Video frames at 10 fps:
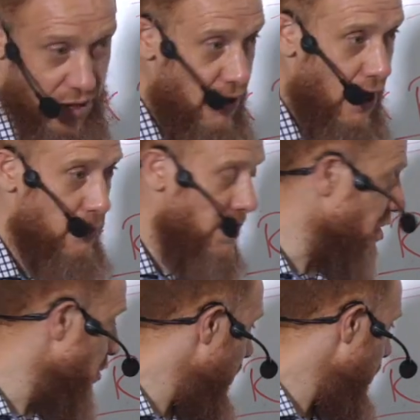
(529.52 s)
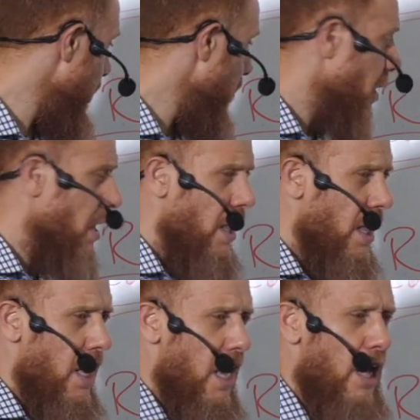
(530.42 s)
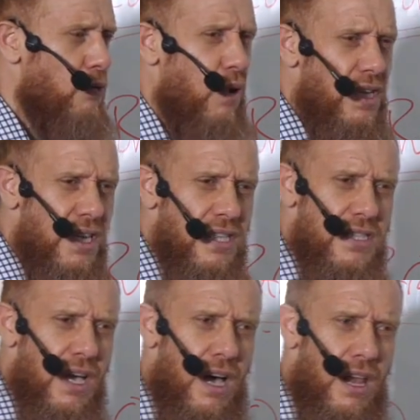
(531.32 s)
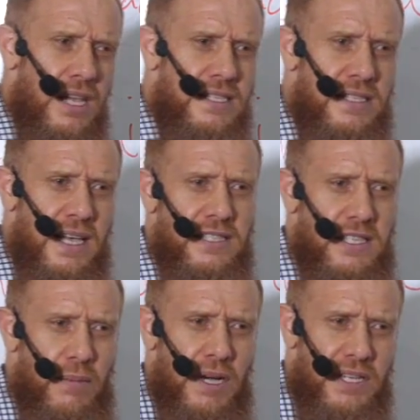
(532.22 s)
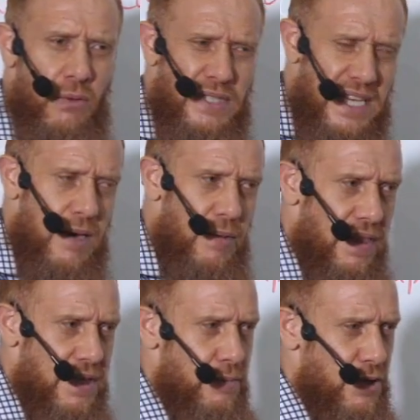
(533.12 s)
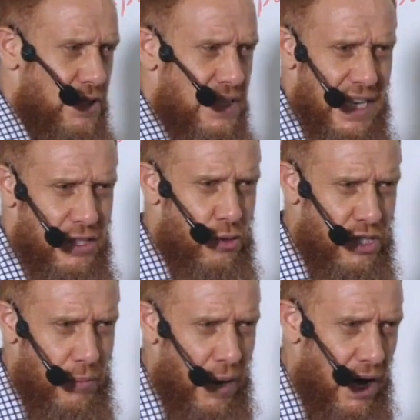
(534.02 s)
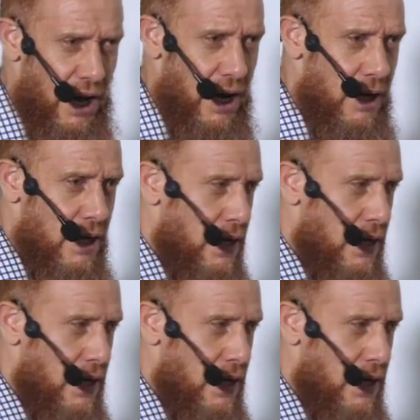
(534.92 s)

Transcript: our non-business people. And what does Allah say about it? Because He says in Surah Al-Baqarah